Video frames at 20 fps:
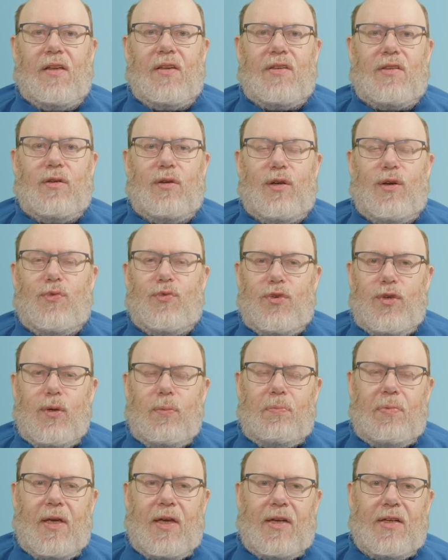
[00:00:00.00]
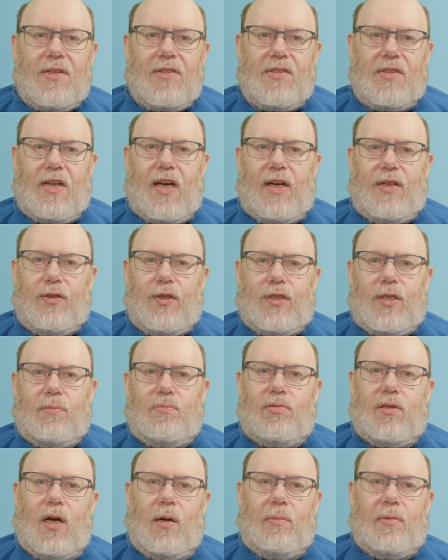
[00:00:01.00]
So a few pings are not a
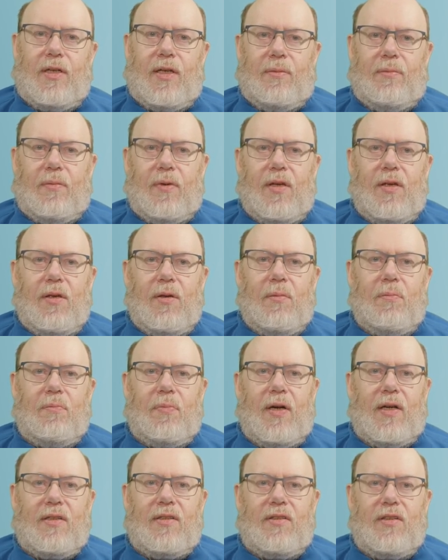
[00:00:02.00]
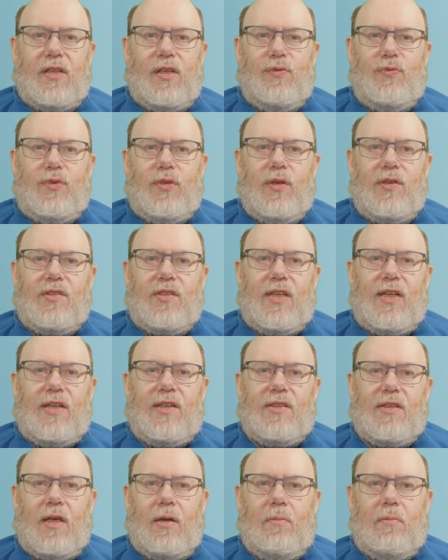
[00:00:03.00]
problem. But if you think
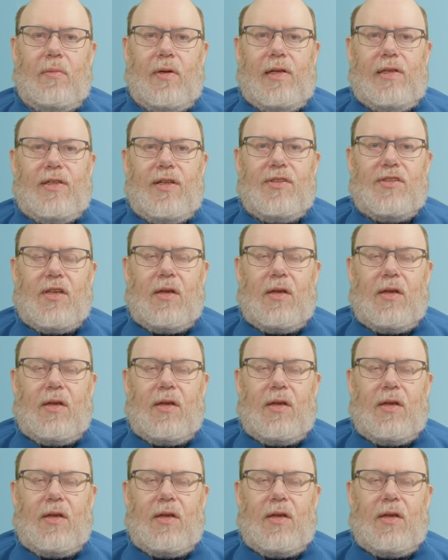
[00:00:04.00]
and millions